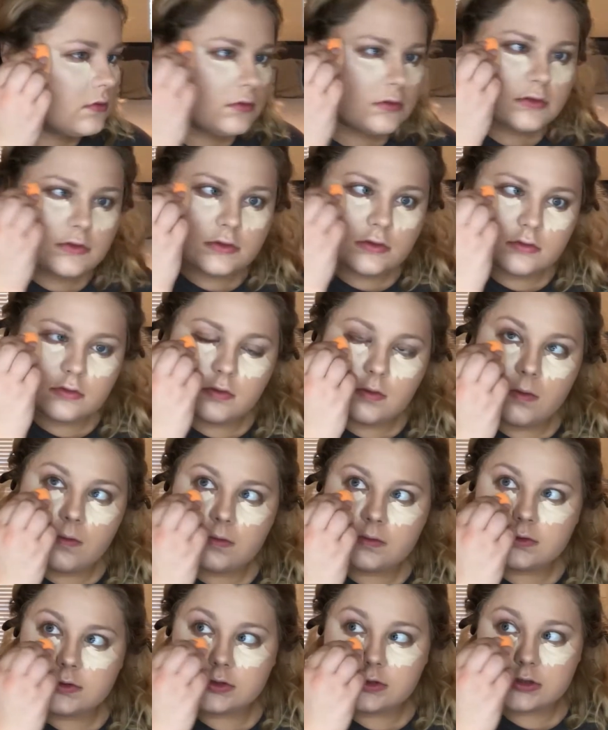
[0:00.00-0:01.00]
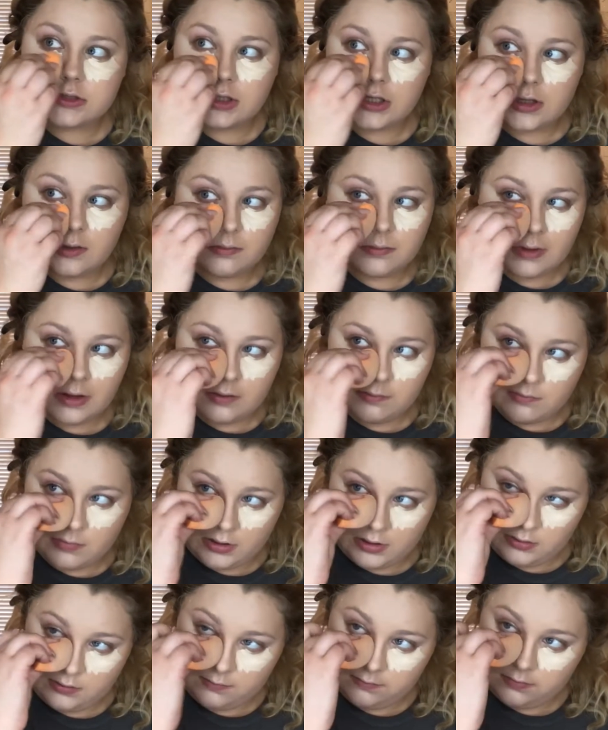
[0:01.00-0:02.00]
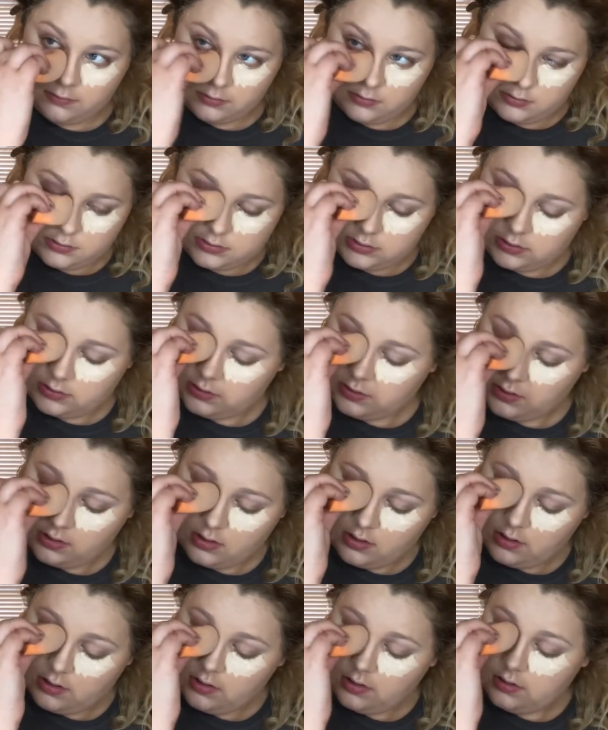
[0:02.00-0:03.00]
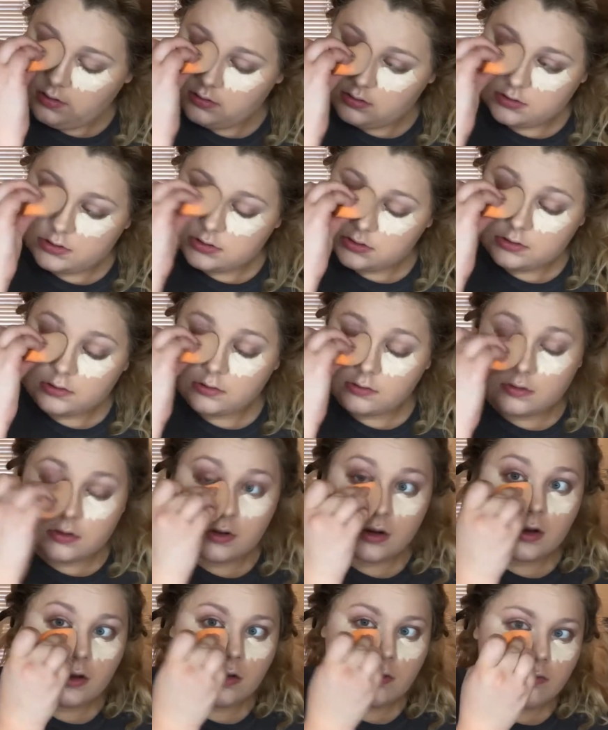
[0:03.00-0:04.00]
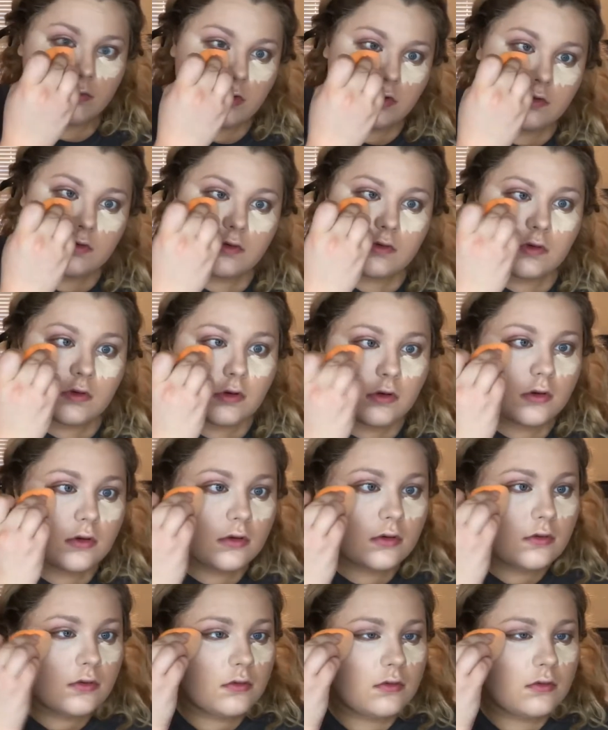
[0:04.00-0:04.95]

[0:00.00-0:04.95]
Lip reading: So just keep that in mind if you're using the 2 that I am using.